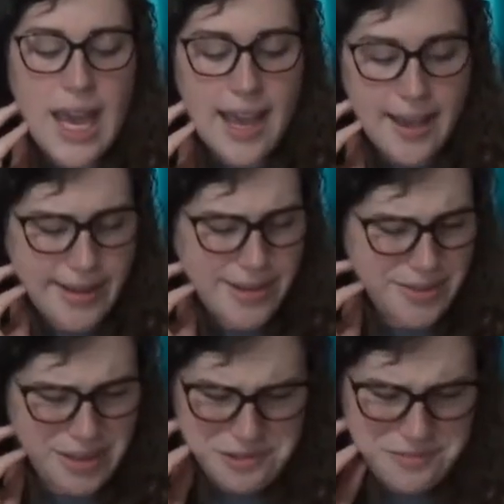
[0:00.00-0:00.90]
I don't
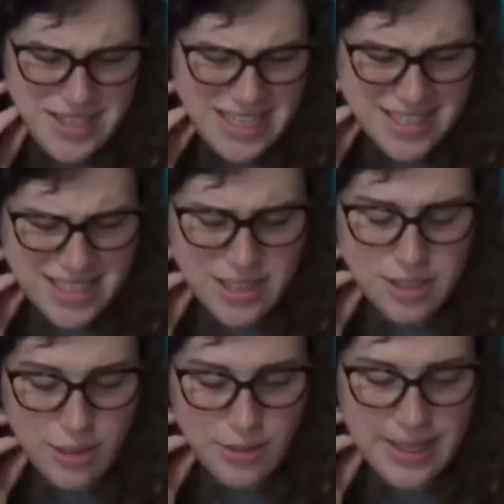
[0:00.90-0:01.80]
know, he said
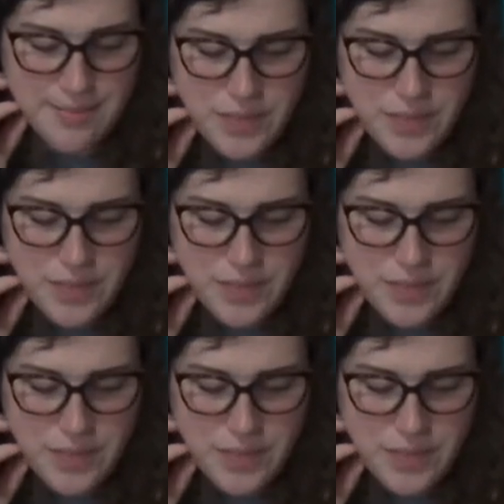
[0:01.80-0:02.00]
slowly.